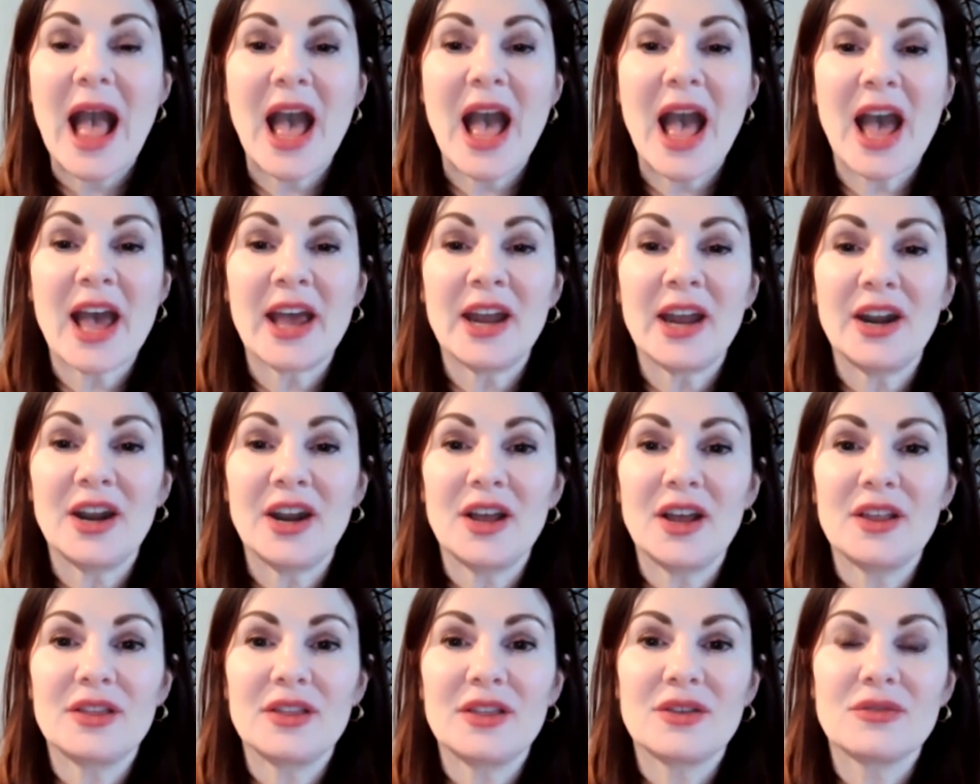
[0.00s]
And
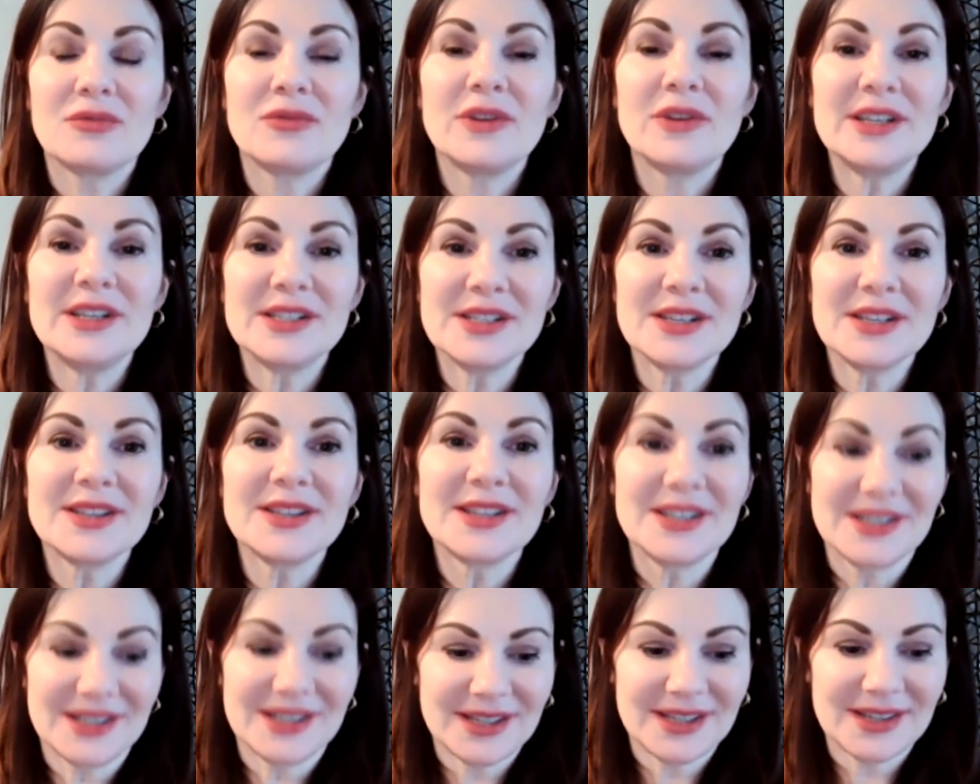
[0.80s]
the reason
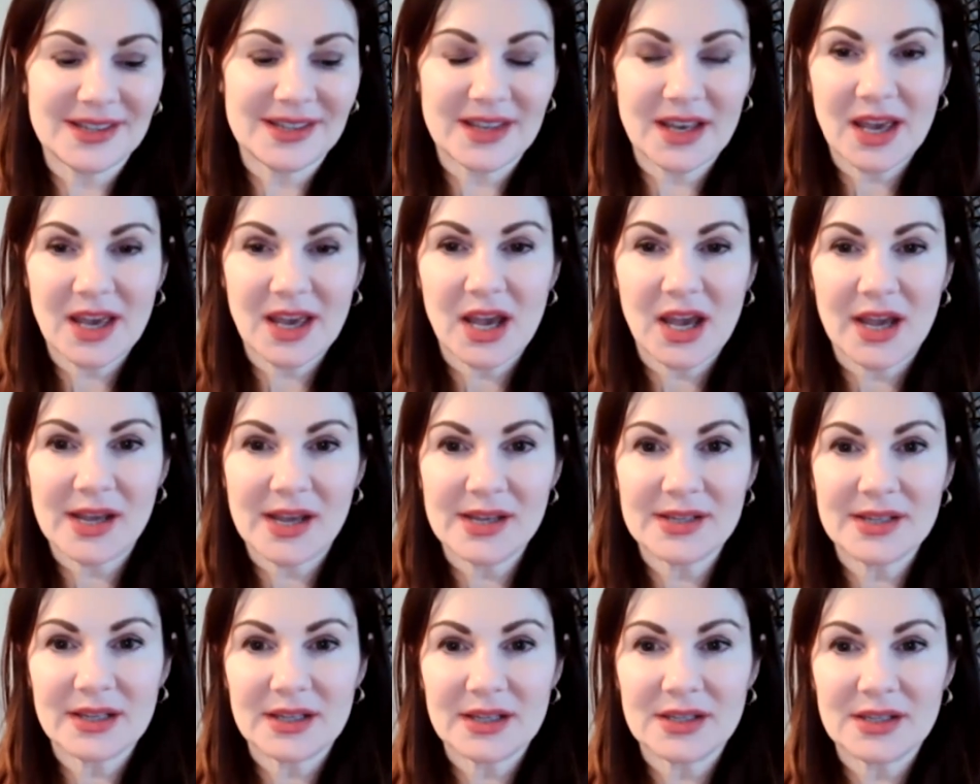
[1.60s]
this is the
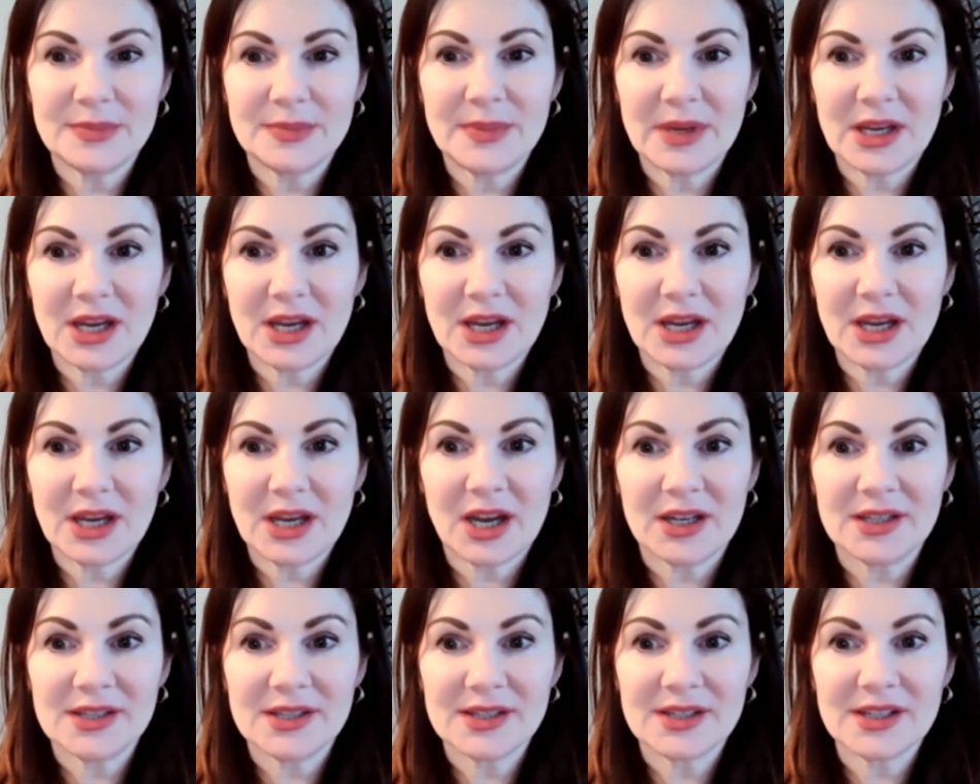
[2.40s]
case is
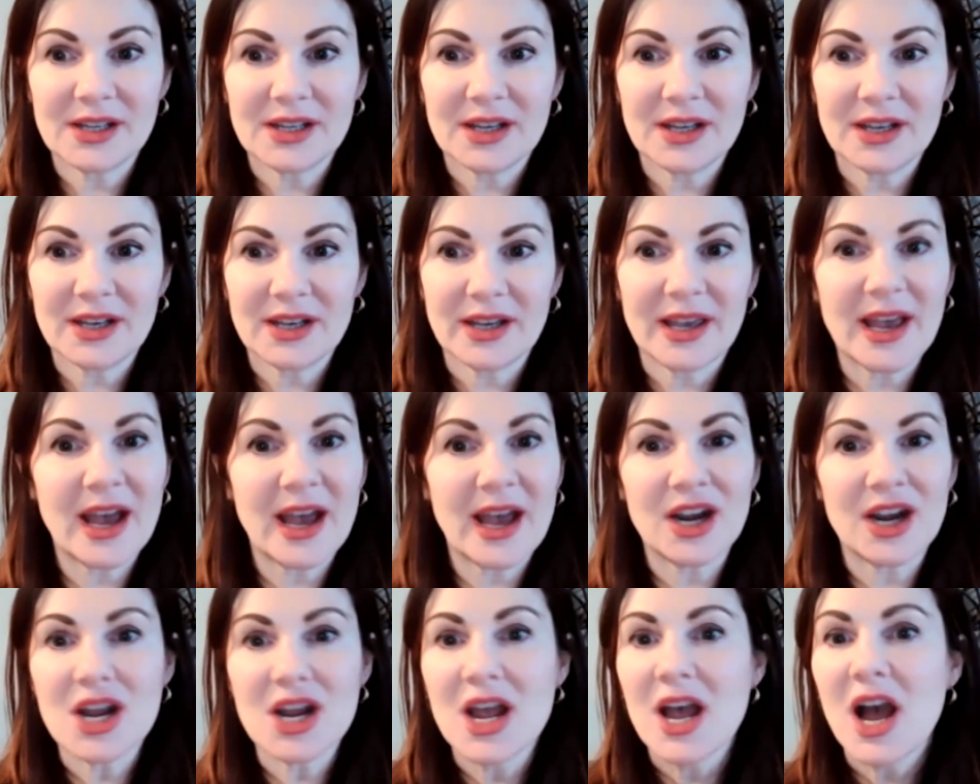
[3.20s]
because,
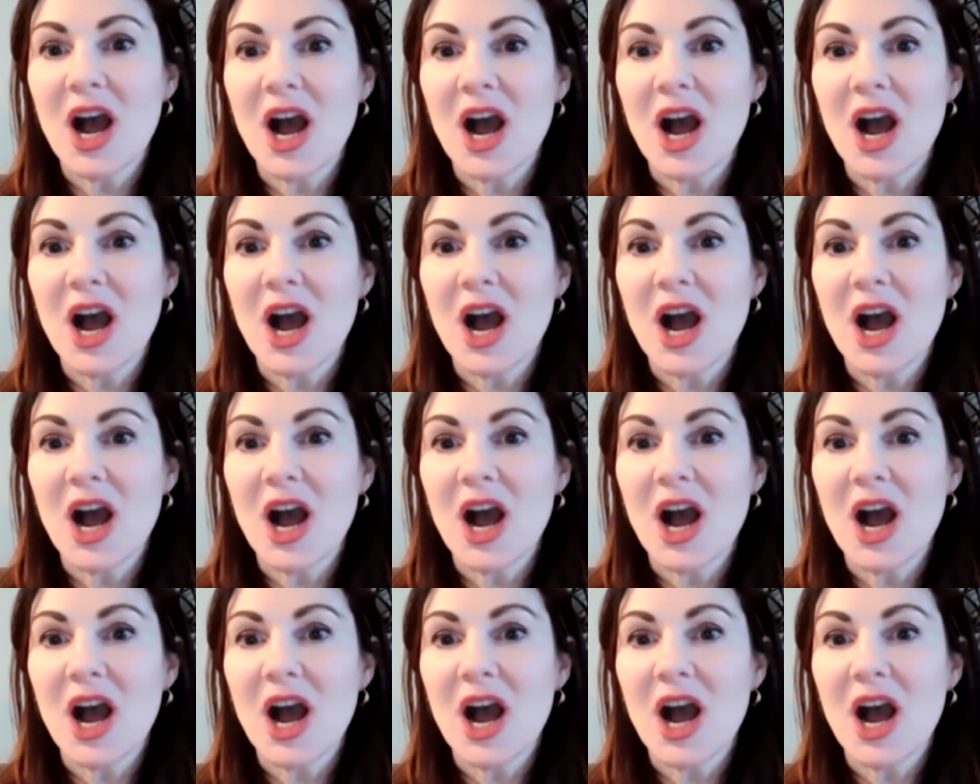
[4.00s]
again,